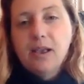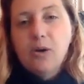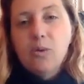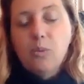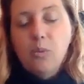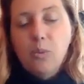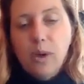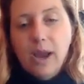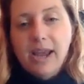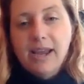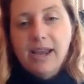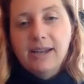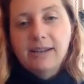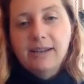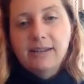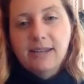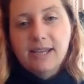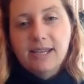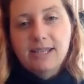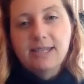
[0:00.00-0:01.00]

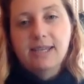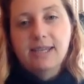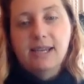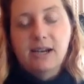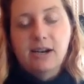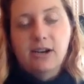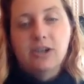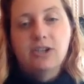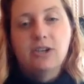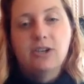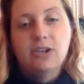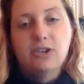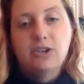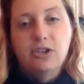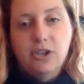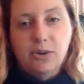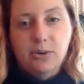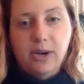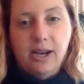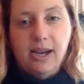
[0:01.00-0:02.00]
when these leaders are
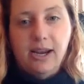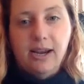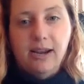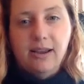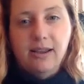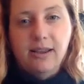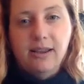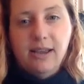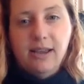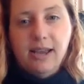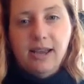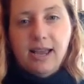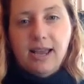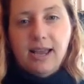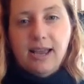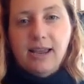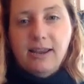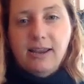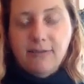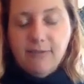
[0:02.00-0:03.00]
doing
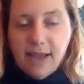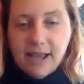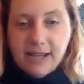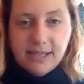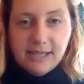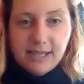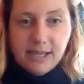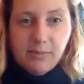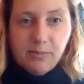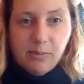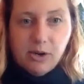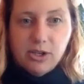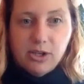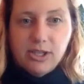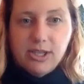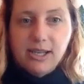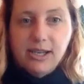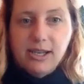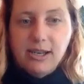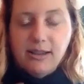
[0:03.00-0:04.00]
events in
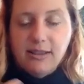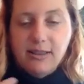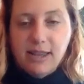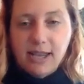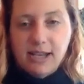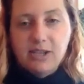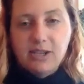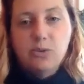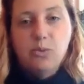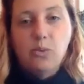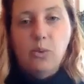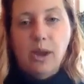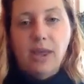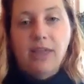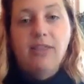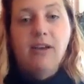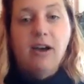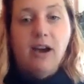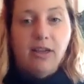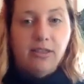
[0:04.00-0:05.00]
person and things
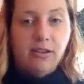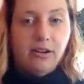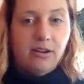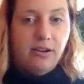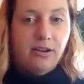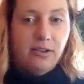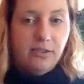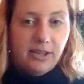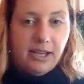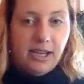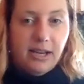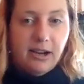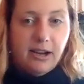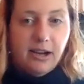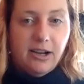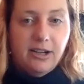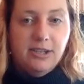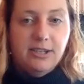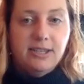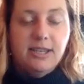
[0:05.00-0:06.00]
with other
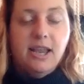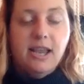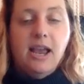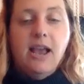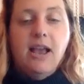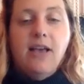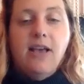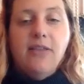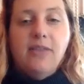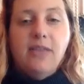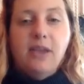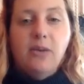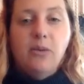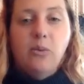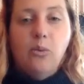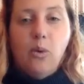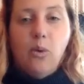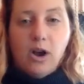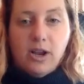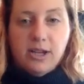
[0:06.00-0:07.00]
leaders, they
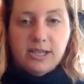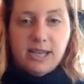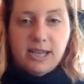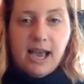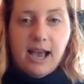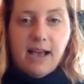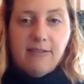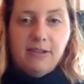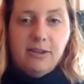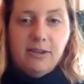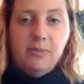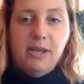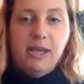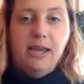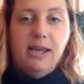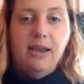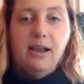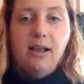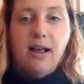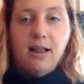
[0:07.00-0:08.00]
want to have it
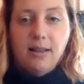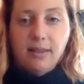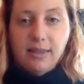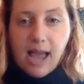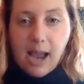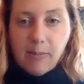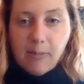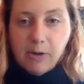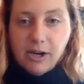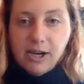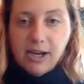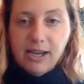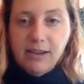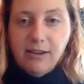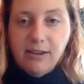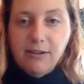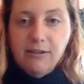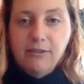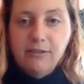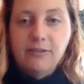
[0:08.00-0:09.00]
be
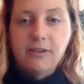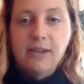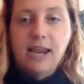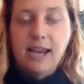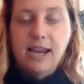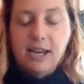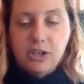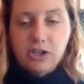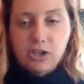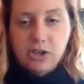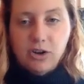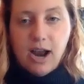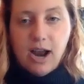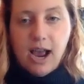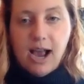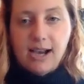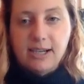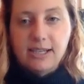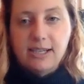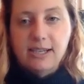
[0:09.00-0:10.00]
collaborative,
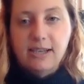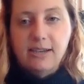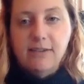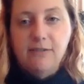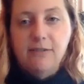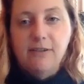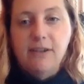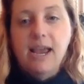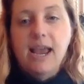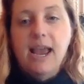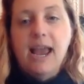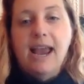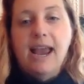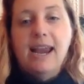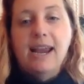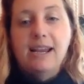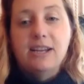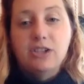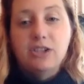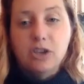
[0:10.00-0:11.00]
interactive,
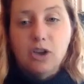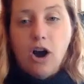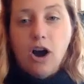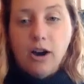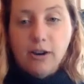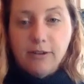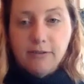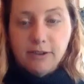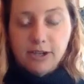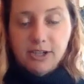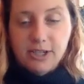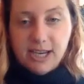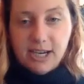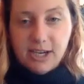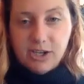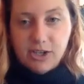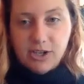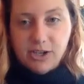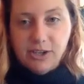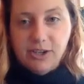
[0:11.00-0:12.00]
and
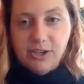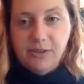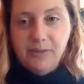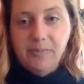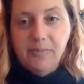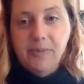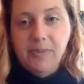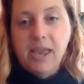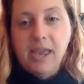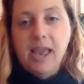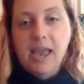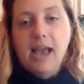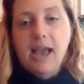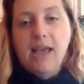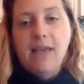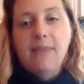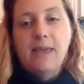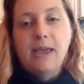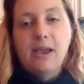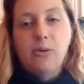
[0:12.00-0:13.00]
conversational.
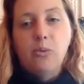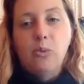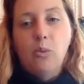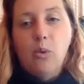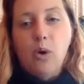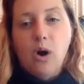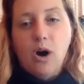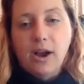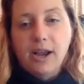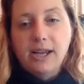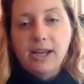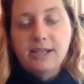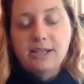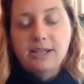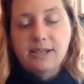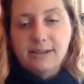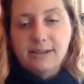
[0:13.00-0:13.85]
And they want,